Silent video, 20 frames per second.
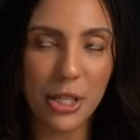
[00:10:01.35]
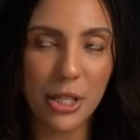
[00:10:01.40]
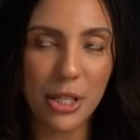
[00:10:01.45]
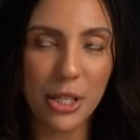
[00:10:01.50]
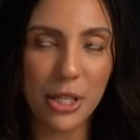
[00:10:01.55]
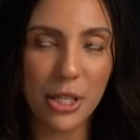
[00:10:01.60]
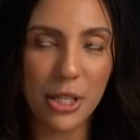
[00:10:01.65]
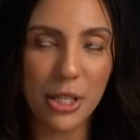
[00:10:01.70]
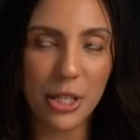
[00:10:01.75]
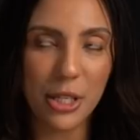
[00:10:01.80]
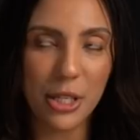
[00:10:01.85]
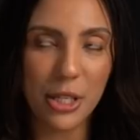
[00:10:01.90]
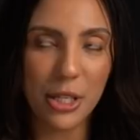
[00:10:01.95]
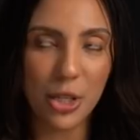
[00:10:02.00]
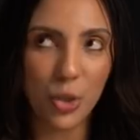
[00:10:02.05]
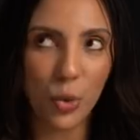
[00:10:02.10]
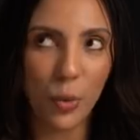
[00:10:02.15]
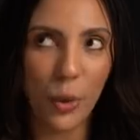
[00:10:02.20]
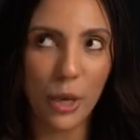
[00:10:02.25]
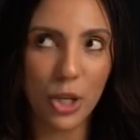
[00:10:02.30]
to this love
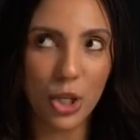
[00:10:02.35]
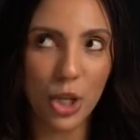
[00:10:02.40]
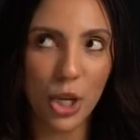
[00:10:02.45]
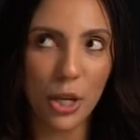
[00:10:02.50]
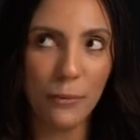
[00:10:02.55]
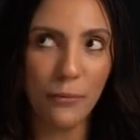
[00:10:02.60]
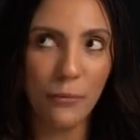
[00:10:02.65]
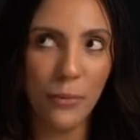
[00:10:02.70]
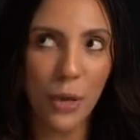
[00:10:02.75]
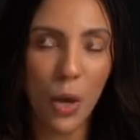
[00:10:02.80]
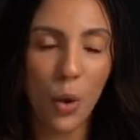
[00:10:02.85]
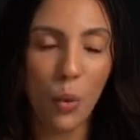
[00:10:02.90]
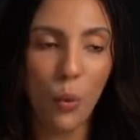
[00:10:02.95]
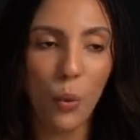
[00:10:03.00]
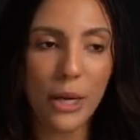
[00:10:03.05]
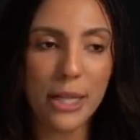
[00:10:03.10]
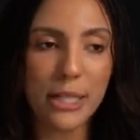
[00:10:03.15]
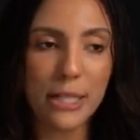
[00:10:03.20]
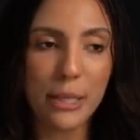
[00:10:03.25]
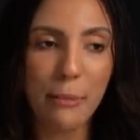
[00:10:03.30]
situation.
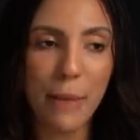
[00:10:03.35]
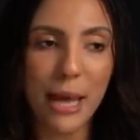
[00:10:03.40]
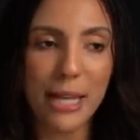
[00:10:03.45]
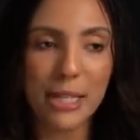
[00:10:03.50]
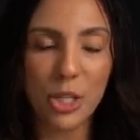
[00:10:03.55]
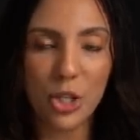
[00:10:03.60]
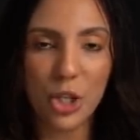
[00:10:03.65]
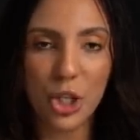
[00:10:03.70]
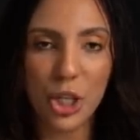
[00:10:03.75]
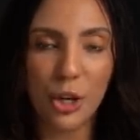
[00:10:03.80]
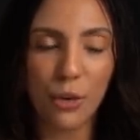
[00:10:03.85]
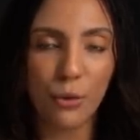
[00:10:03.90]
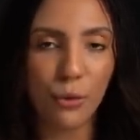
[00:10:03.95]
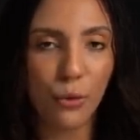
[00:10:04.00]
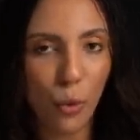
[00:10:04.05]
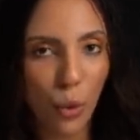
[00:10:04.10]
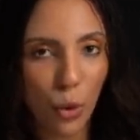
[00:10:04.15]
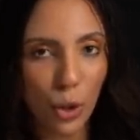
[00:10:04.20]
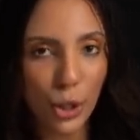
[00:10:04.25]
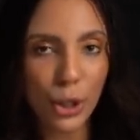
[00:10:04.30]
What is the message here
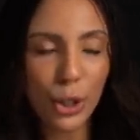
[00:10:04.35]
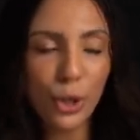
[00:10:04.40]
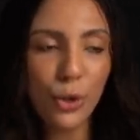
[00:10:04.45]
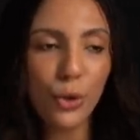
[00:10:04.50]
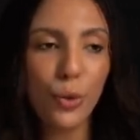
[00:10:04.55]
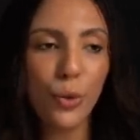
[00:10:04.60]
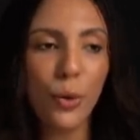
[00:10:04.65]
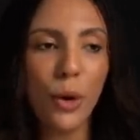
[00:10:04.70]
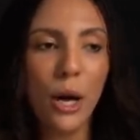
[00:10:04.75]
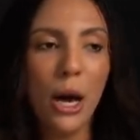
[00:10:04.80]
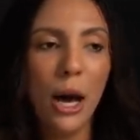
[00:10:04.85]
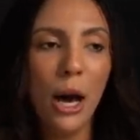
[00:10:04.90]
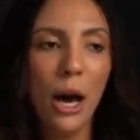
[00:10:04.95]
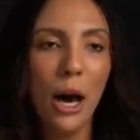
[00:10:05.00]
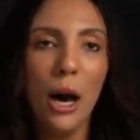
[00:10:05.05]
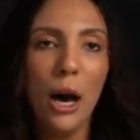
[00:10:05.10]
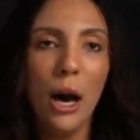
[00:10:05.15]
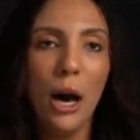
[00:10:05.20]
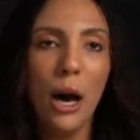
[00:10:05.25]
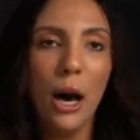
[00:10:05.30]
for you
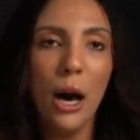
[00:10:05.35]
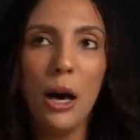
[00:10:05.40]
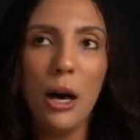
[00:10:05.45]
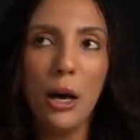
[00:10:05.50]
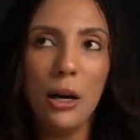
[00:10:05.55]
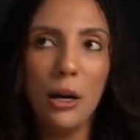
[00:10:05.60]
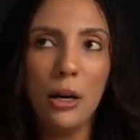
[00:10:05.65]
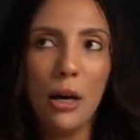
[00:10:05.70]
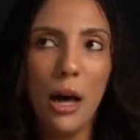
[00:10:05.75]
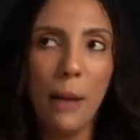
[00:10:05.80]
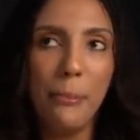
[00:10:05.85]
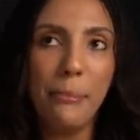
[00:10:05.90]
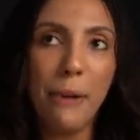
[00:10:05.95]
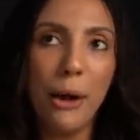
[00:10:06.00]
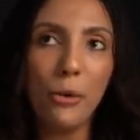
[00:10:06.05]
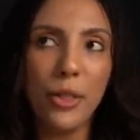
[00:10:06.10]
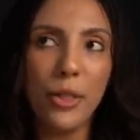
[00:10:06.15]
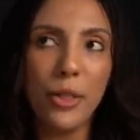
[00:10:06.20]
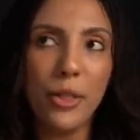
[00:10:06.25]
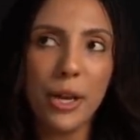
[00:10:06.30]

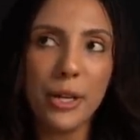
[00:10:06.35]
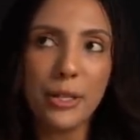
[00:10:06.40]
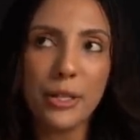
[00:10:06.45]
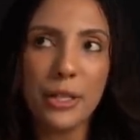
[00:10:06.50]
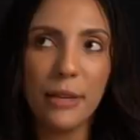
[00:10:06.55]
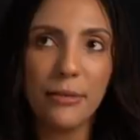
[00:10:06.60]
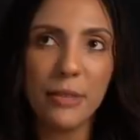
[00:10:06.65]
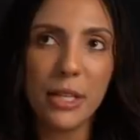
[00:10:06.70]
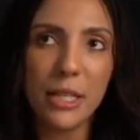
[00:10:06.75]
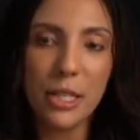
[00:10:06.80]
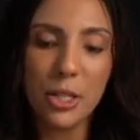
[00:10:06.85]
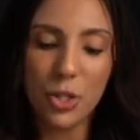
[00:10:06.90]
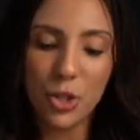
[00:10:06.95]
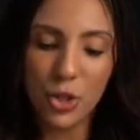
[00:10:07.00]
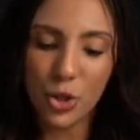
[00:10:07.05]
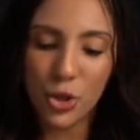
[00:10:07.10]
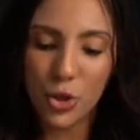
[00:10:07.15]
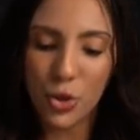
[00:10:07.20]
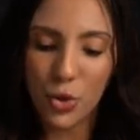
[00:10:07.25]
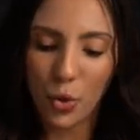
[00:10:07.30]
about this, if this is
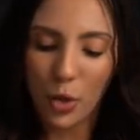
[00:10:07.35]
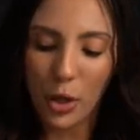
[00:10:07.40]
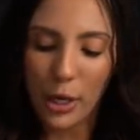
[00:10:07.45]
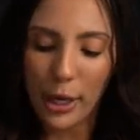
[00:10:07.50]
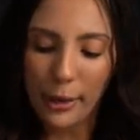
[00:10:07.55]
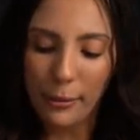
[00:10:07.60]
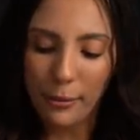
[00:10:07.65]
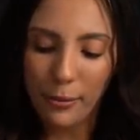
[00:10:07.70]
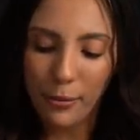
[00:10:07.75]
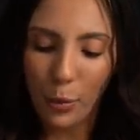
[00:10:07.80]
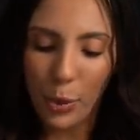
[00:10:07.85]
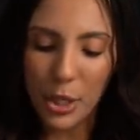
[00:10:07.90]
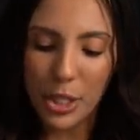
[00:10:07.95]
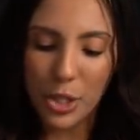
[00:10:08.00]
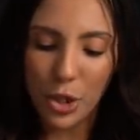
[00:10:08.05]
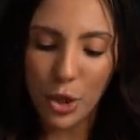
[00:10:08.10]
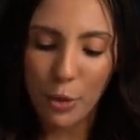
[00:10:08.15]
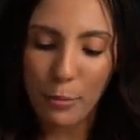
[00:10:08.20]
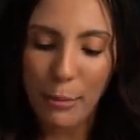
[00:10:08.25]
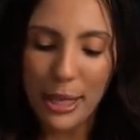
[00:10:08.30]
your story? What
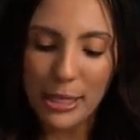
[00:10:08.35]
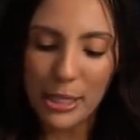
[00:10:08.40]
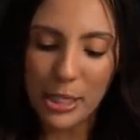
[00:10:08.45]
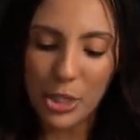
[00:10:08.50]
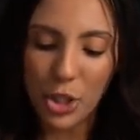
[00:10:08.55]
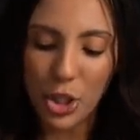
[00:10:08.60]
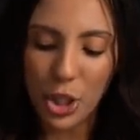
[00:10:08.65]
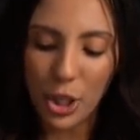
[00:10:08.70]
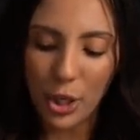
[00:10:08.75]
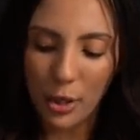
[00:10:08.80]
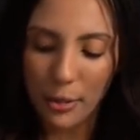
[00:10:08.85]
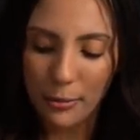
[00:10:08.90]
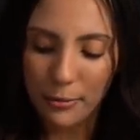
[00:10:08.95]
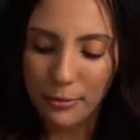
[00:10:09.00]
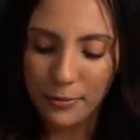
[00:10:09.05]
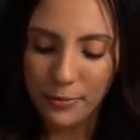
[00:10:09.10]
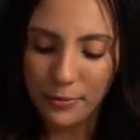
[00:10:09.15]
is your message here?